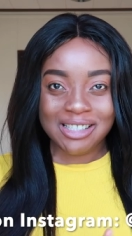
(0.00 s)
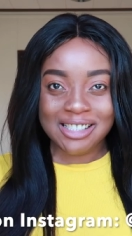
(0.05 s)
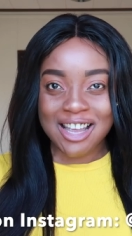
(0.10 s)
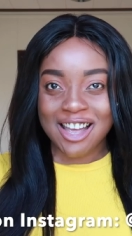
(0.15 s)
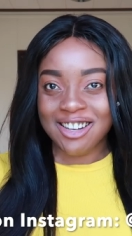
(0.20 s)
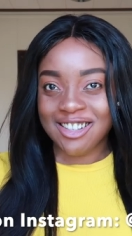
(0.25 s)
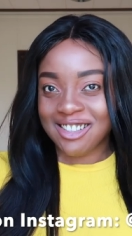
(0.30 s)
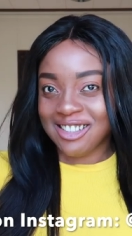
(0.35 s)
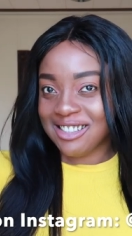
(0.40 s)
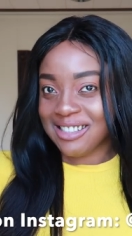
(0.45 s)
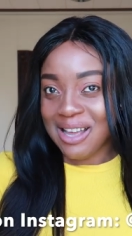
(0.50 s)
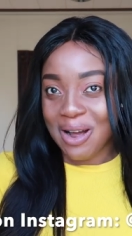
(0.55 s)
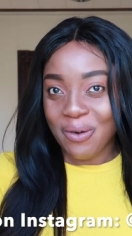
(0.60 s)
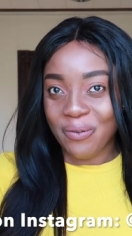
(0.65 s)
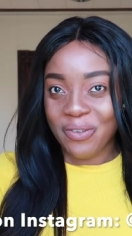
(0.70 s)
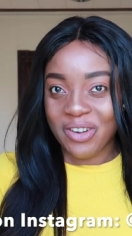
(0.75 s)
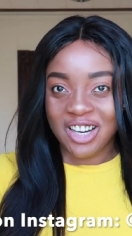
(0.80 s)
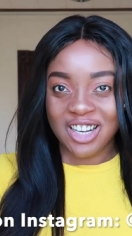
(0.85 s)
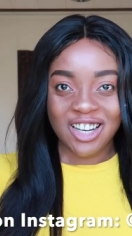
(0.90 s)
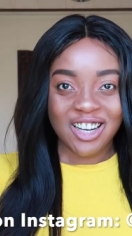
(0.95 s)
this scandalous
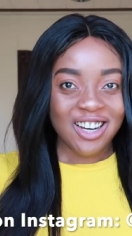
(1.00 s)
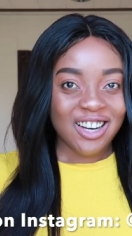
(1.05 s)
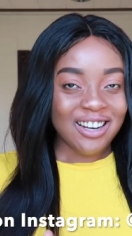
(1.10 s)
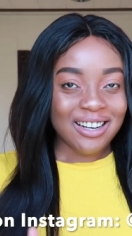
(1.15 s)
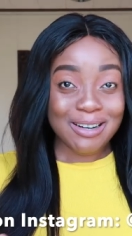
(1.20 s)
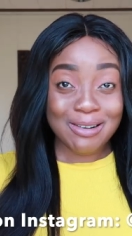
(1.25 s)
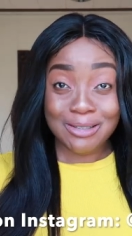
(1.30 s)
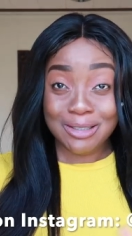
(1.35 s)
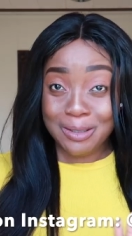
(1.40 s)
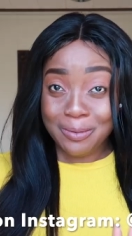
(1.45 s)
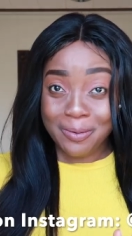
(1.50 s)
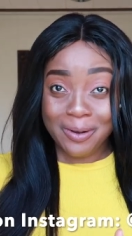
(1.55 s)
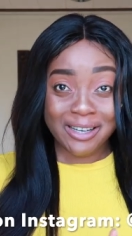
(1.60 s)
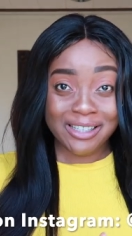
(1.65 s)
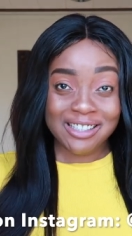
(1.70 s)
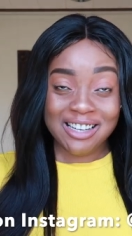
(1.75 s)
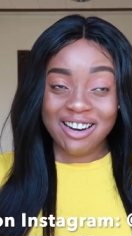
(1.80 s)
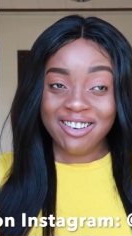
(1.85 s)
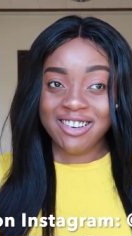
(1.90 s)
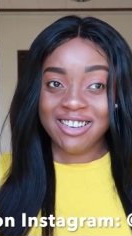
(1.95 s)
outfit. That was super
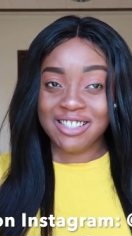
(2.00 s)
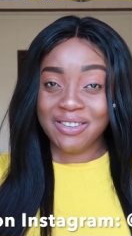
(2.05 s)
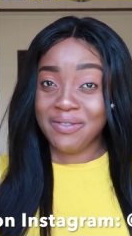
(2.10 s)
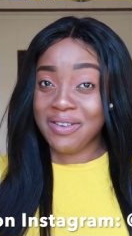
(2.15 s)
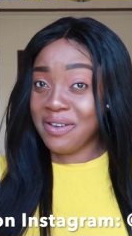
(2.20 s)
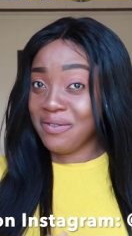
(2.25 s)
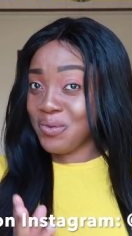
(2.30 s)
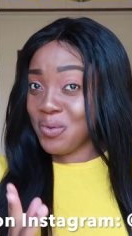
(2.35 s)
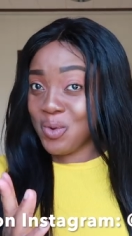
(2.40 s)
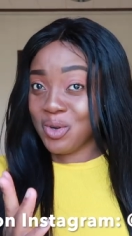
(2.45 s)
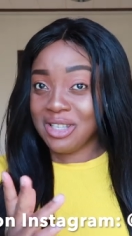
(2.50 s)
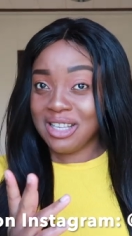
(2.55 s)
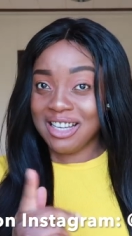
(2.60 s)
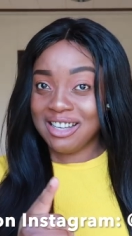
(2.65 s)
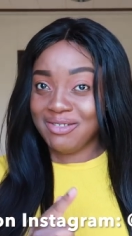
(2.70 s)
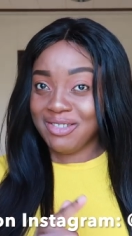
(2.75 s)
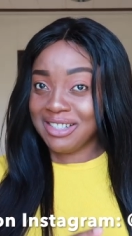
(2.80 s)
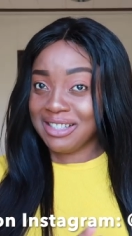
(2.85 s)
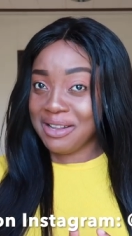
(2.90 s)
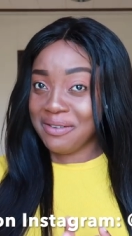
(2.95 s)
hilarious. If you haven't watched that,
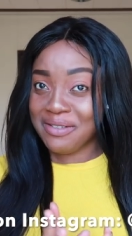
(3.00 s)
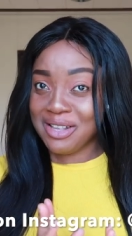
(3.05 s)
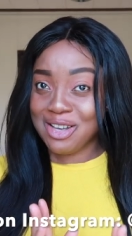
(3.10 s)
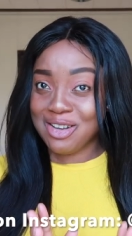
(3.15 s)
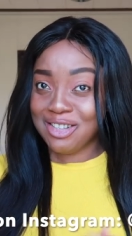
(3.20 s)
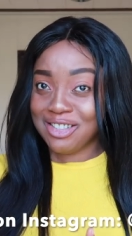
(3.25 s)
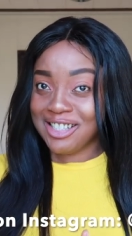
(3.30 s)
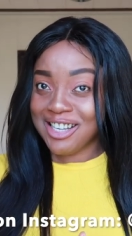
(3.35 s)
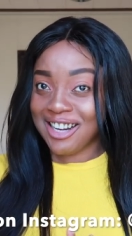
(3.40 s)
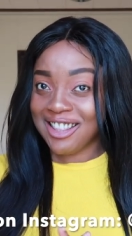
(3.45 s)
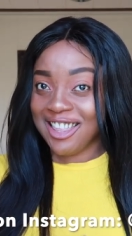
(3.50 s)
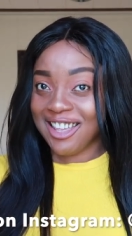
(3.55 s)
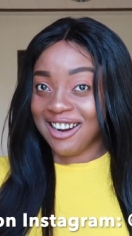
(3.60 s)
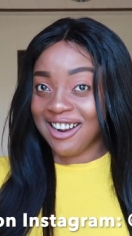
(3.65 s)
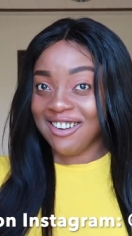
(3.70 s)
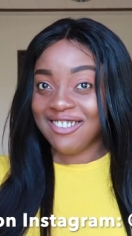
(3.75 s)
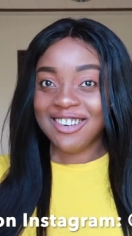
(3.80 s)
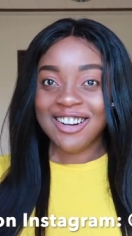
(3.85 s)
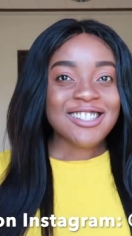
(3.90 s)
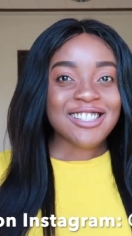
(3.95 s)
definitely go check that
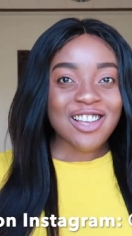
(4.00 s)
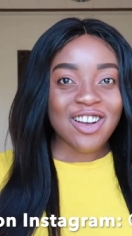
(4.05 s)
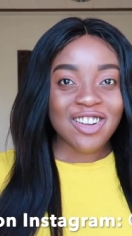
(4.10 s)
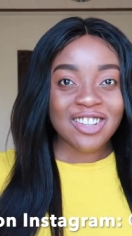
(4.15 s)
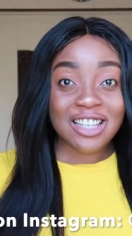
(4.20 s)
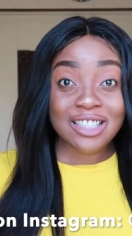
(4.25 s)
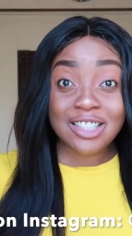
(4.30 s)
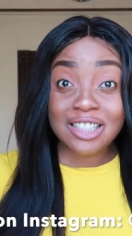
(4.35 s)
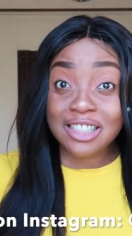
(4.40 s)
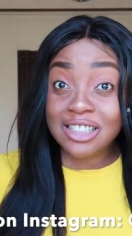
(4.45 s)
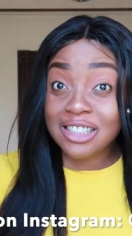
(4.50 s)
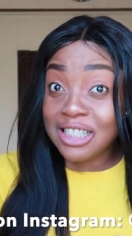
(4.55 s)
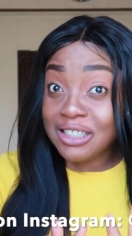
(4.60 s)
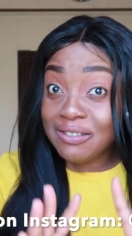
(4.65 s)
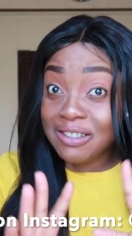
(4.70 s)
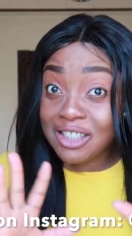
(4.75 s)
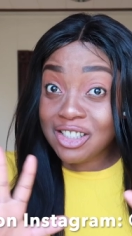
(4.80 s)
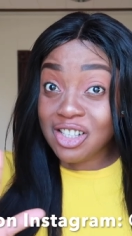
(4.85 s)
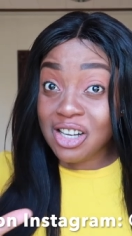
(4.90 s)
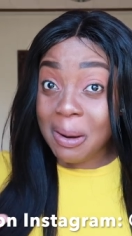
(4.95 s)
out. So that's what today's
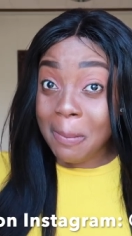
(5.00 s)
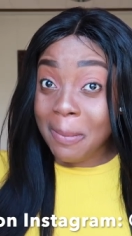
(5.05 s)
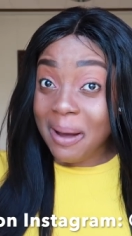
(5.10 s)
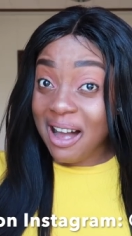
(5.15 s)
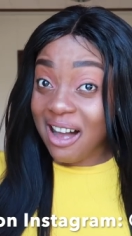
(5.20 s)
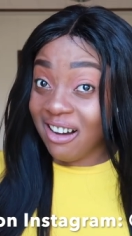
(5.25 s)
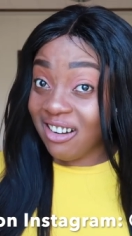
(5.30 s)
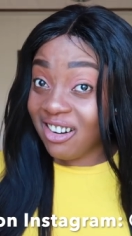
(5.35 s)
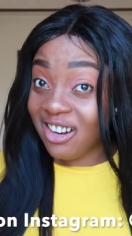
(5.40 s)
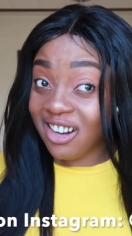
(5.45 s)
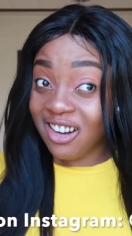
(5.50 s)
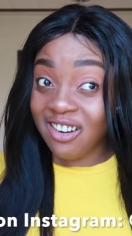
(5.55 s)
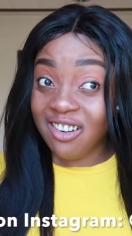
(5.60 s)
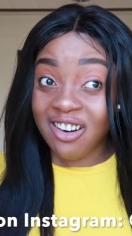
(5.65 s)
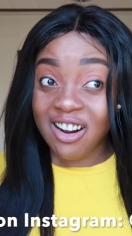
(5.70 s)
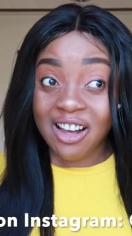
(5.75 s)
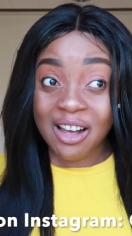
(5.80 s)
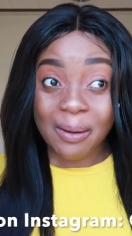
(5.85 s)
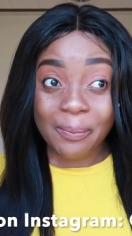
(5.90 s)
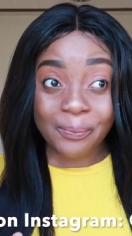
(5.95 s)
video is all about, you know.
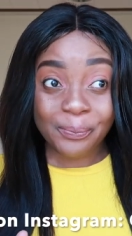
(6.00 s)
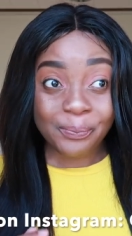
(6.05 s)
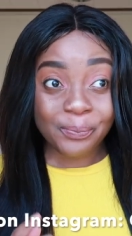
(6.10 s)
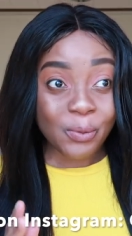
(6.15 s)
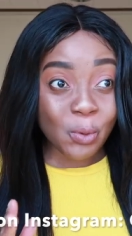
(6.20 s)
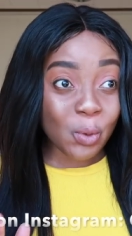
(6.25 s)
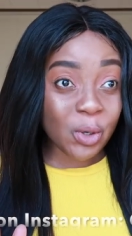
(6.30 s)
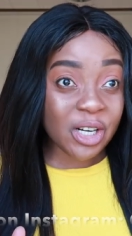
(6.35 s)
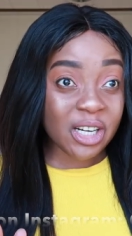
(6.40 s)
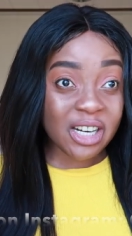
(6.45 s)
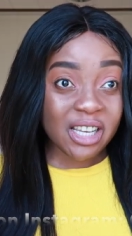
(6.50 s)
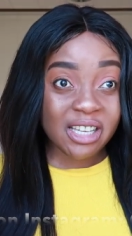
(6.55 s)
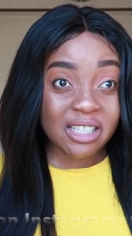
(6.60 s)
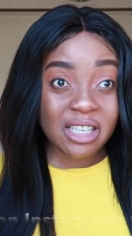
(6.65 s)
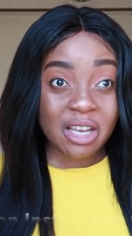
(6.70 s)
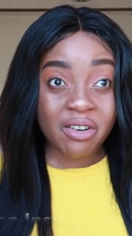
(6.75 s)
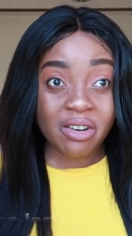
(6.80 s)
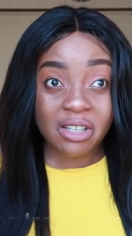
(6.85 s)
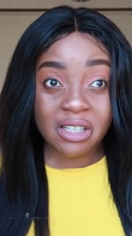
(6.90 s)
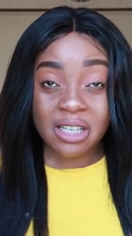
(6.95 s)
What it is,
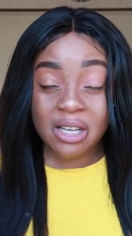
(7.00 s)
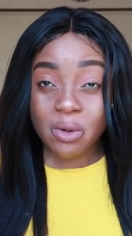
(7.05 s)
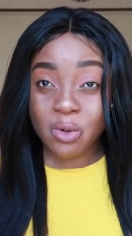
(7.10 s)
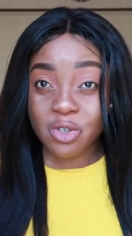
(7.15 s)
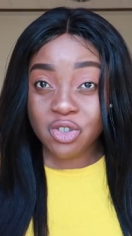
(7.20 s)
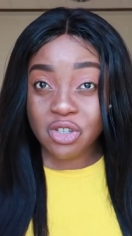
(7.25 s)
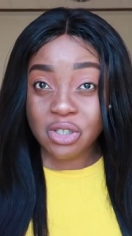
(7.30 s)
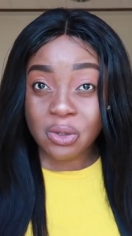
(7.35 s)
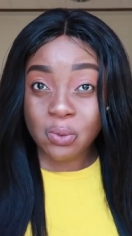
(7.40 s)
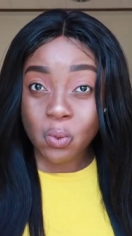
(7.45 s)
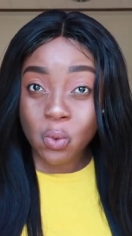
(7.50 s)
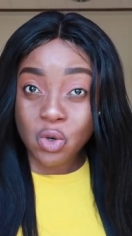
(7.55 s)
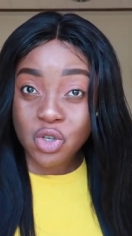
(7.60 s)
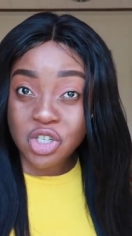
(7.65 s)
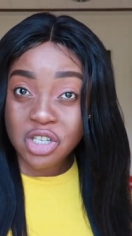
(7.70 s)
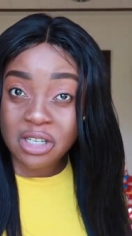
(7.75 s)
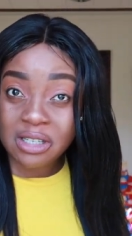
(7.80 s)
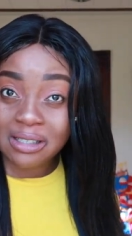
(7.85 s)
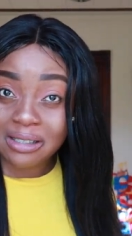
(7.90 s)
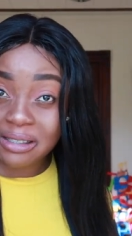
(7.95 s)
currently he was just
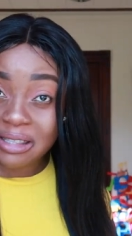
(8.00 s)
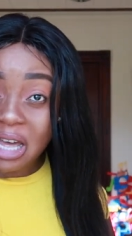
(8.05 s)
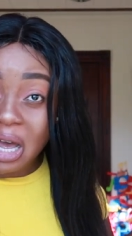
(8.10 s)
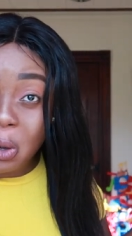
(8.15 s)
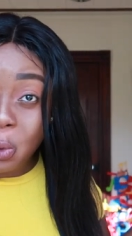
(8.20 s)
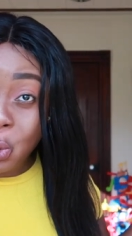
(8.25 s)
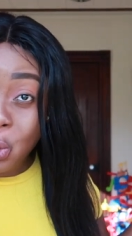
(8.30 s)
watching Star